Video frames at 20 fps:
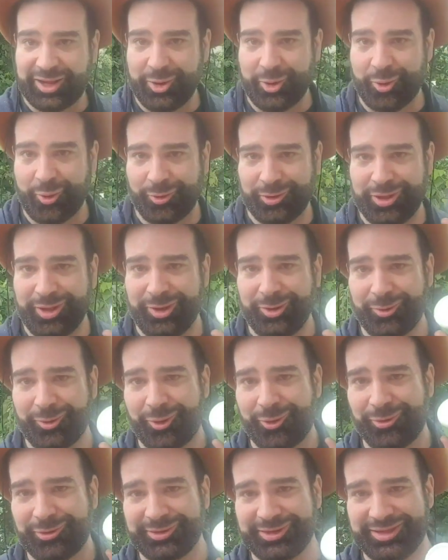
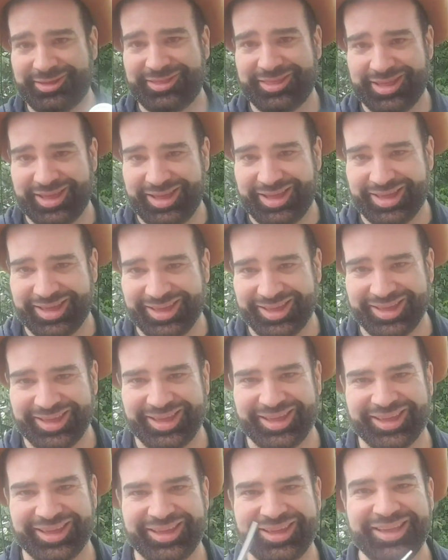holding
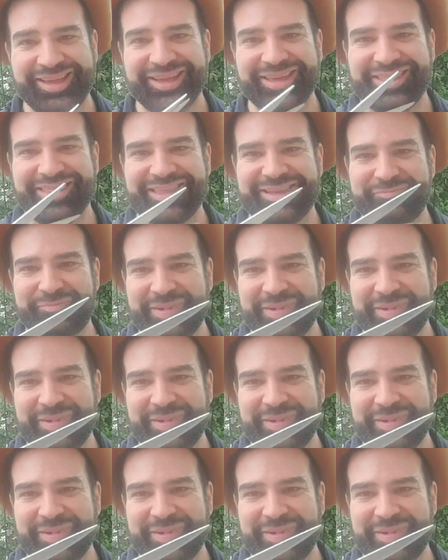the